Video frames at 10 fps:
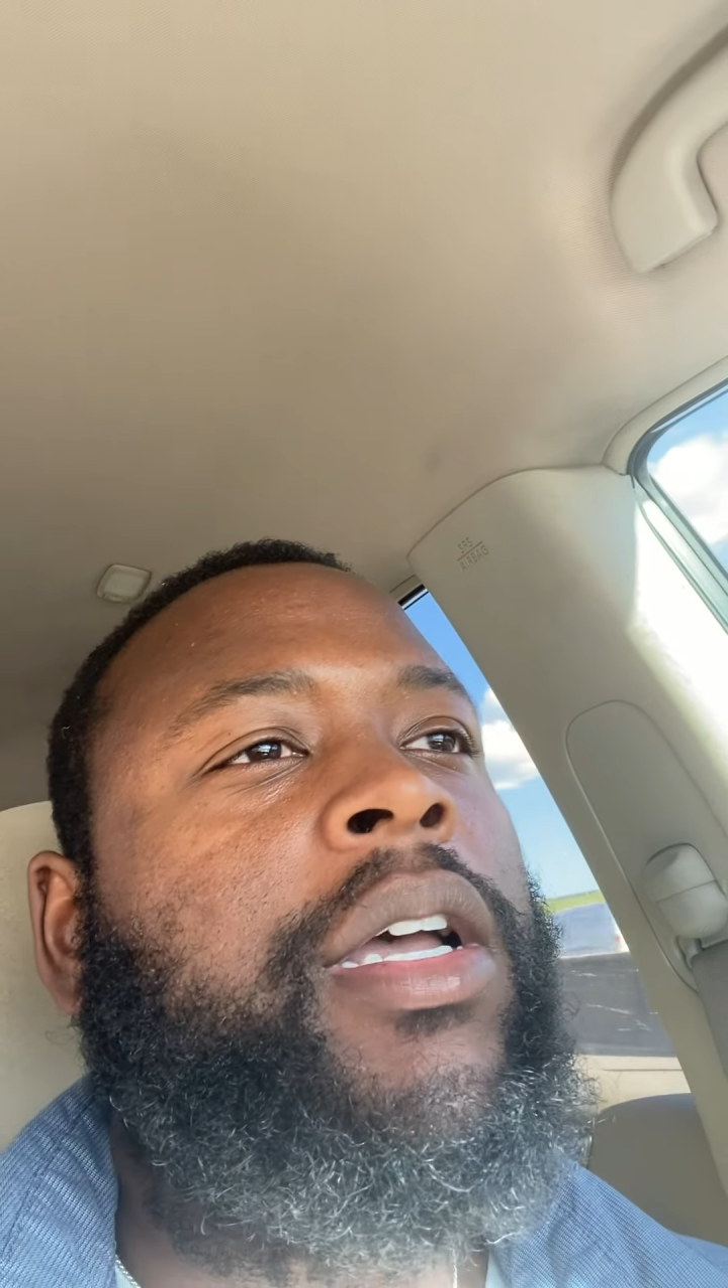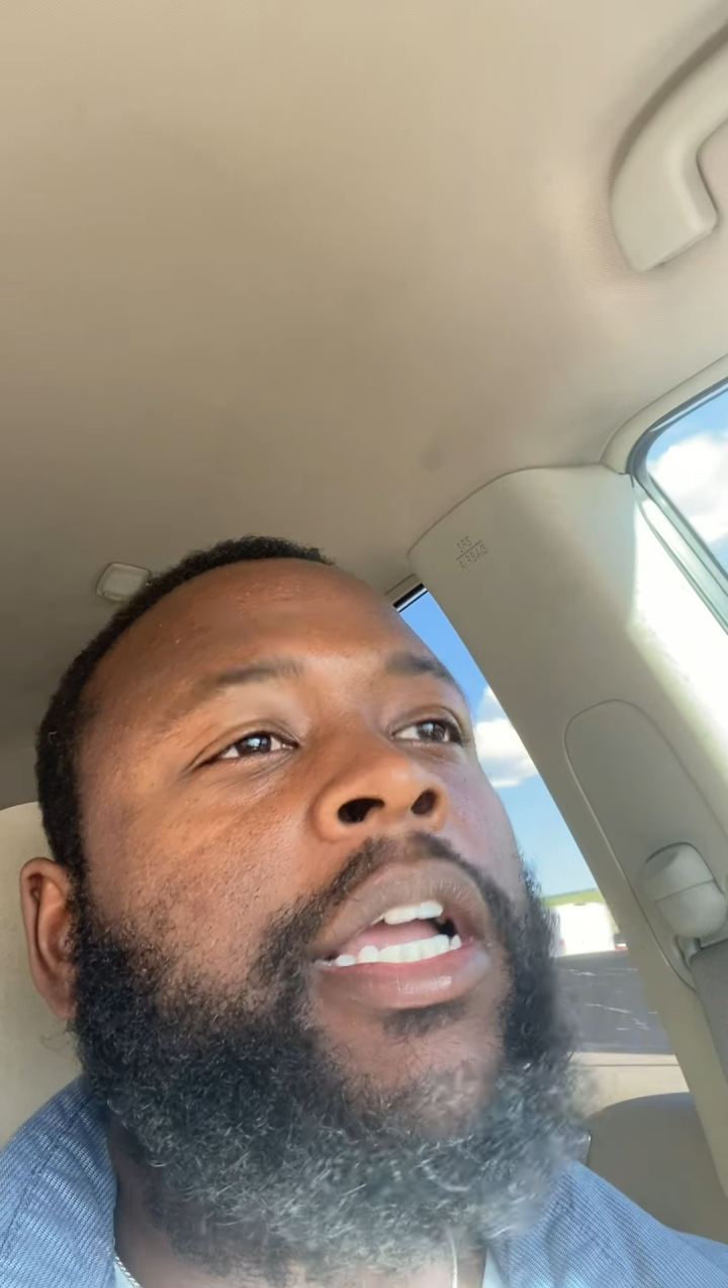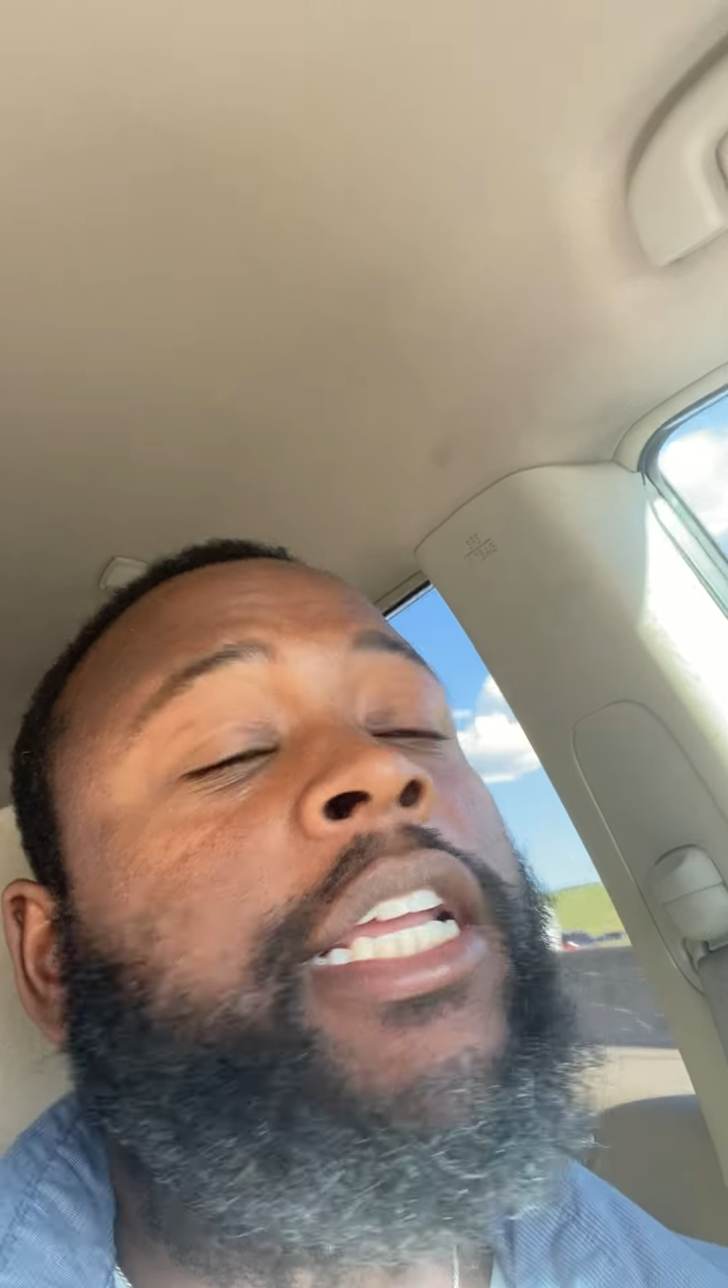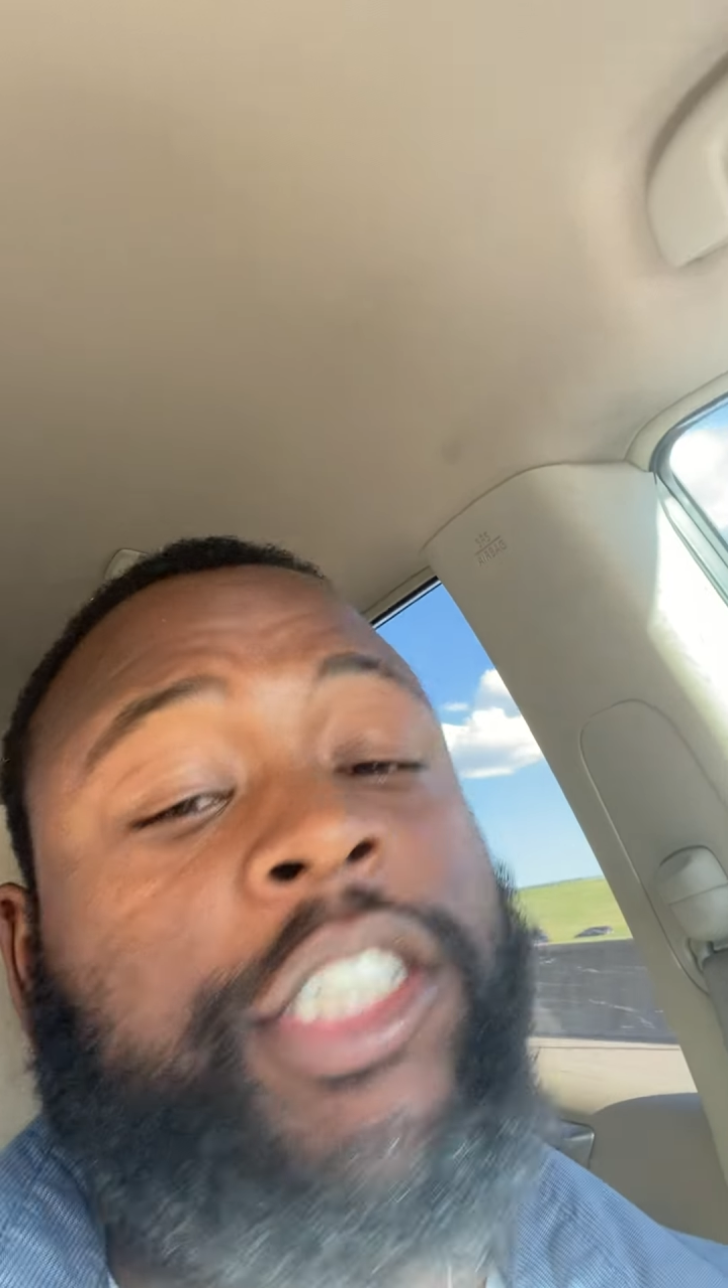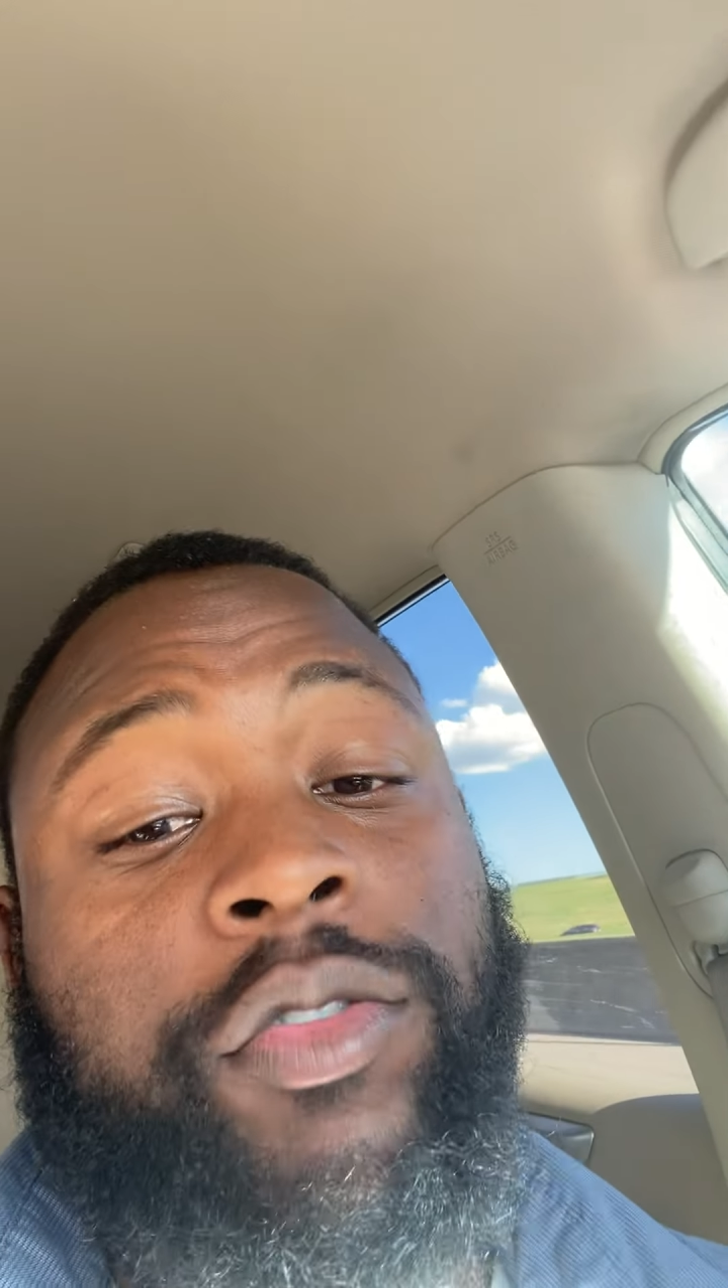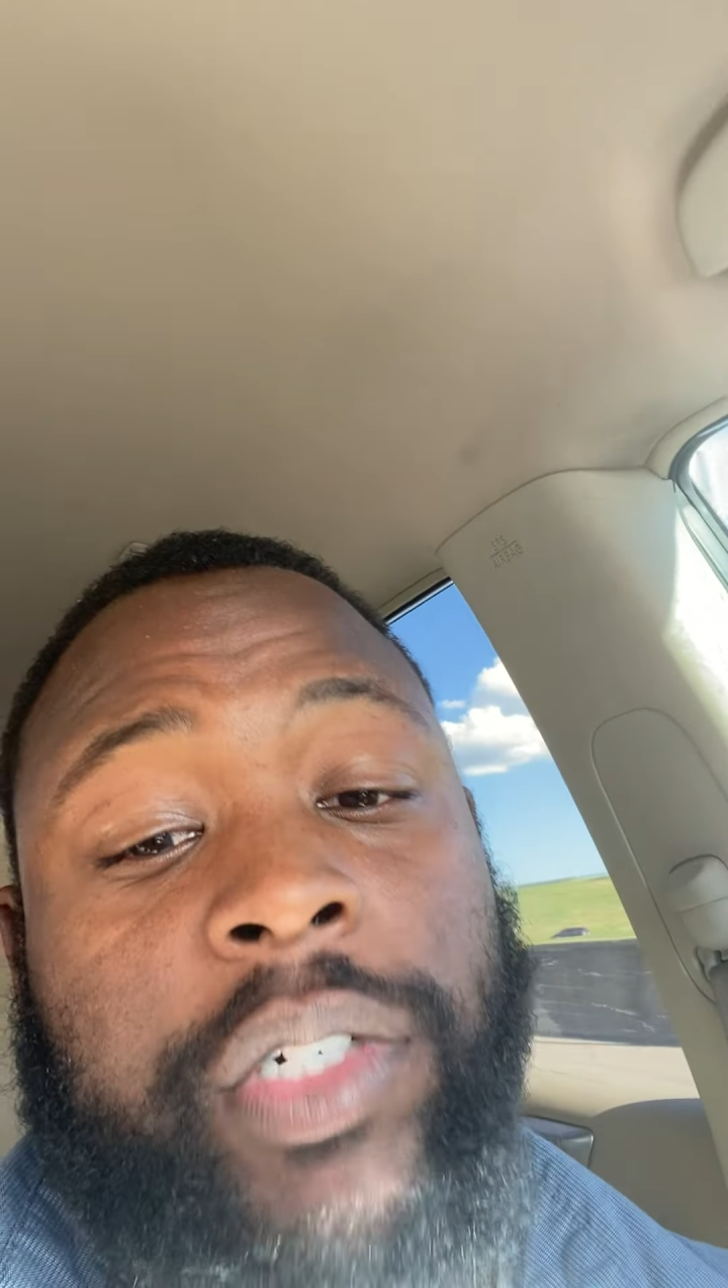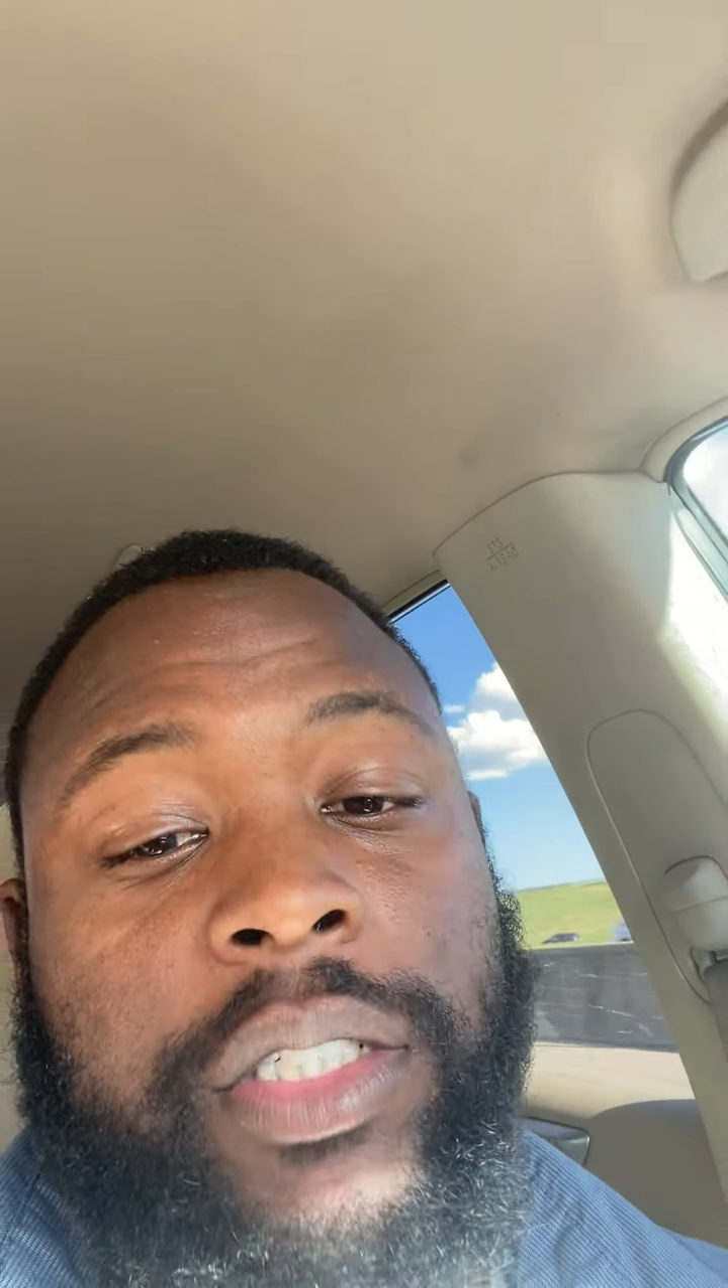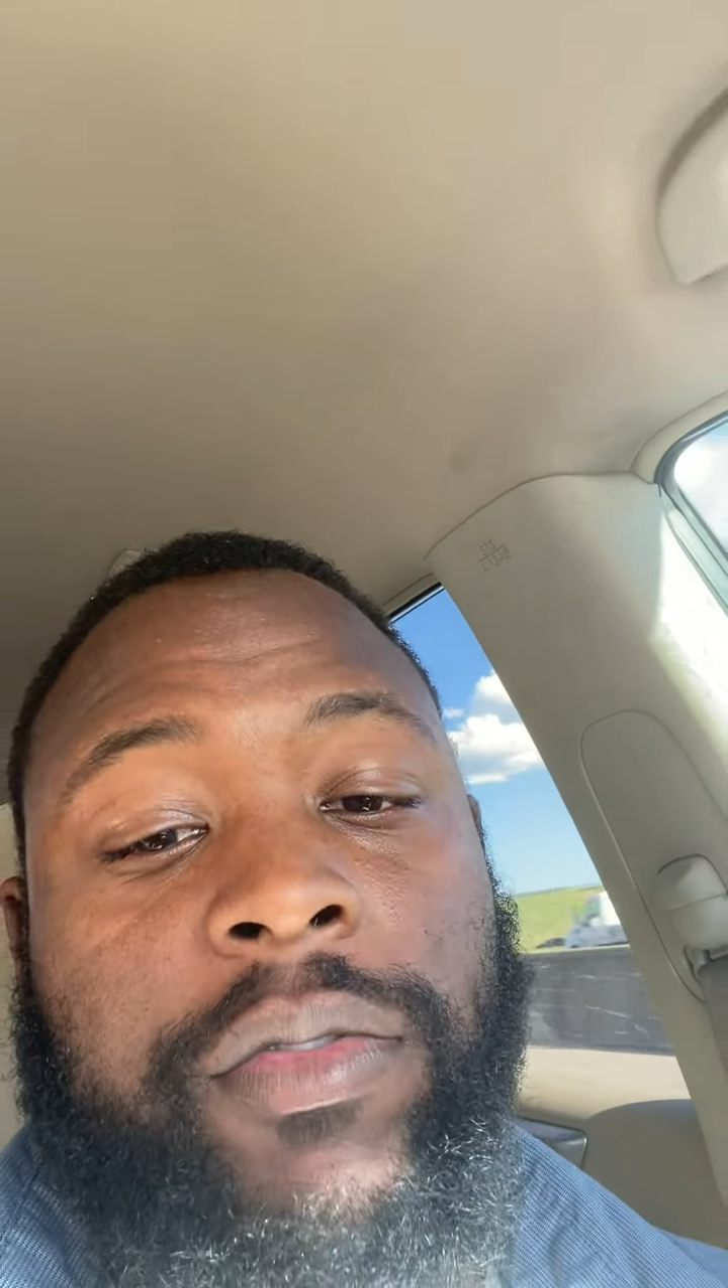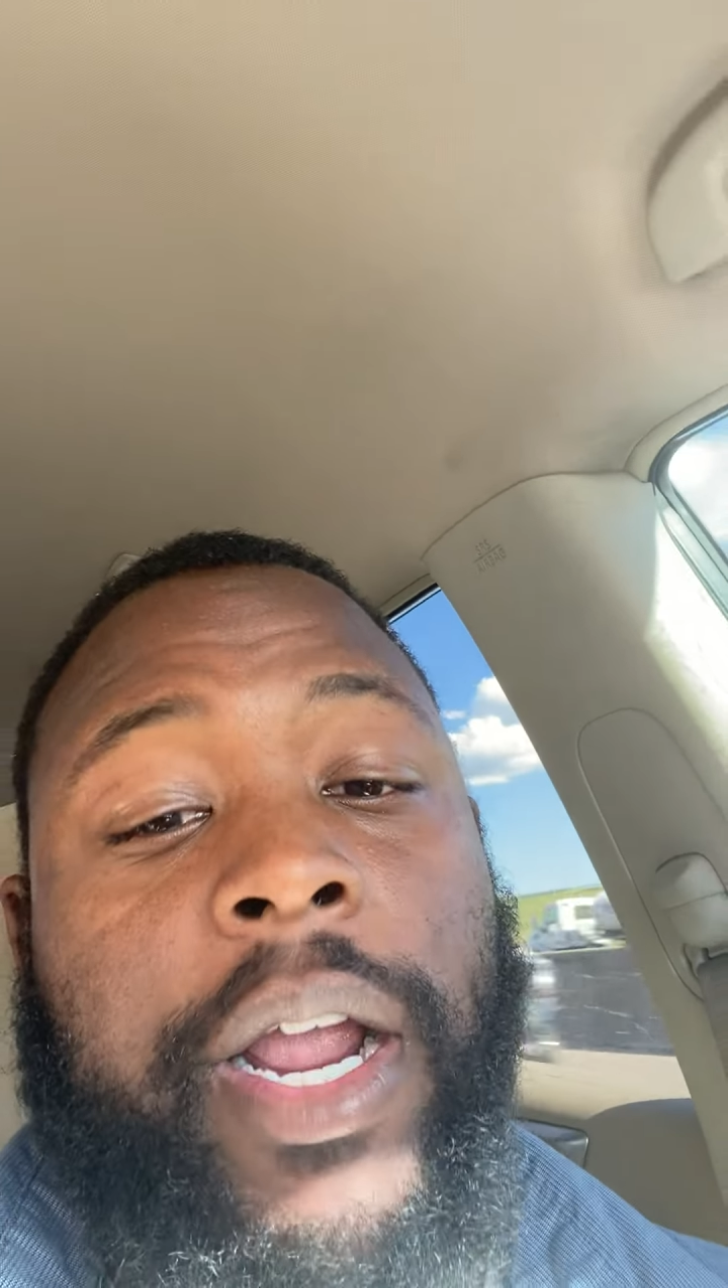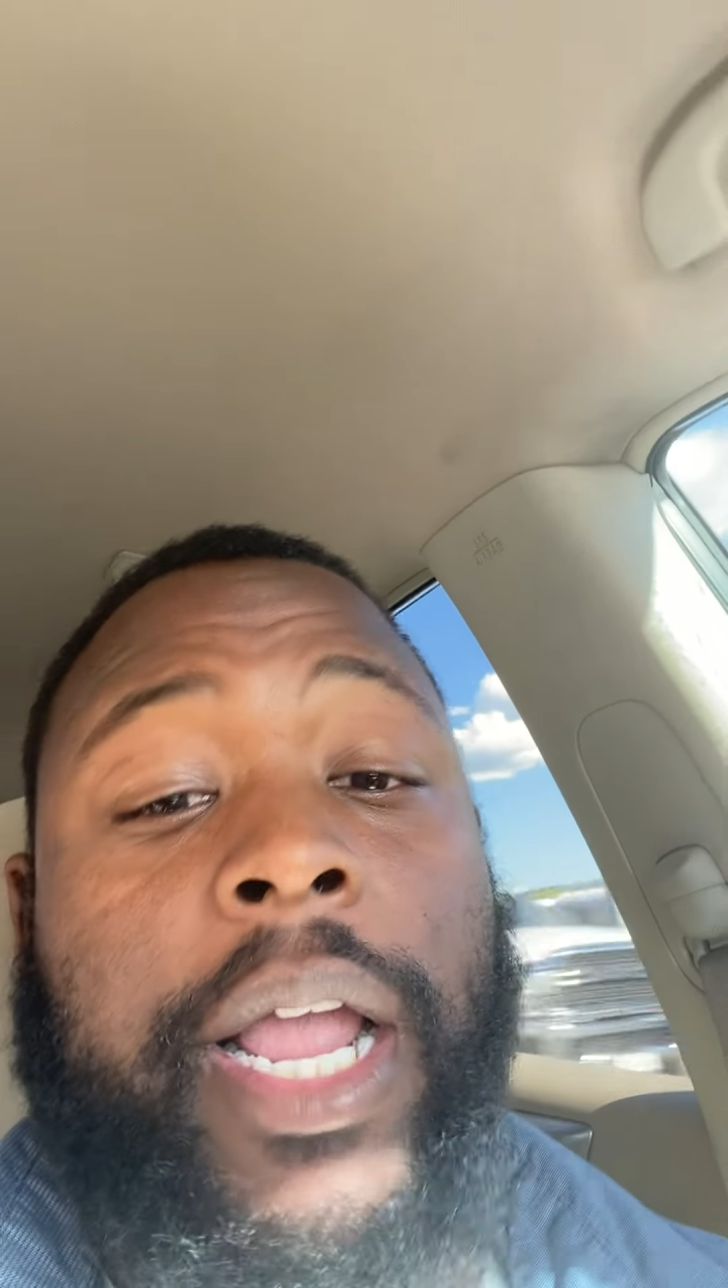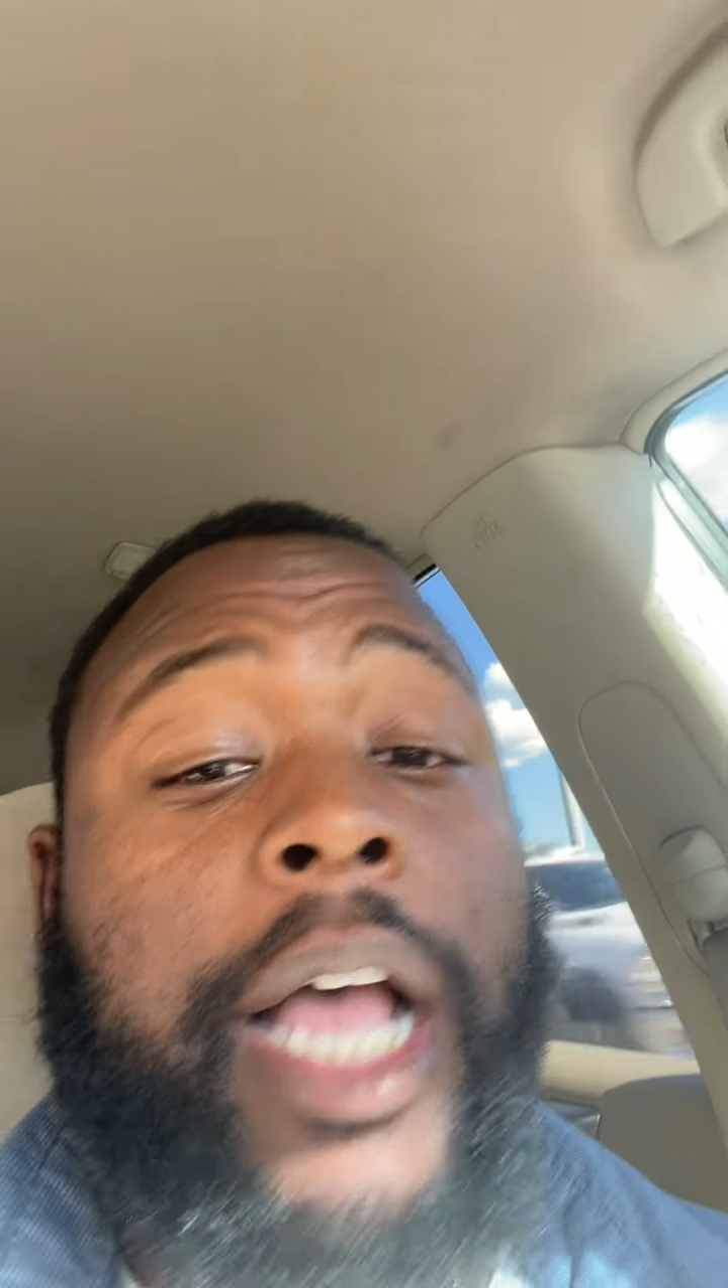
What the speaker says: Sharice Wright,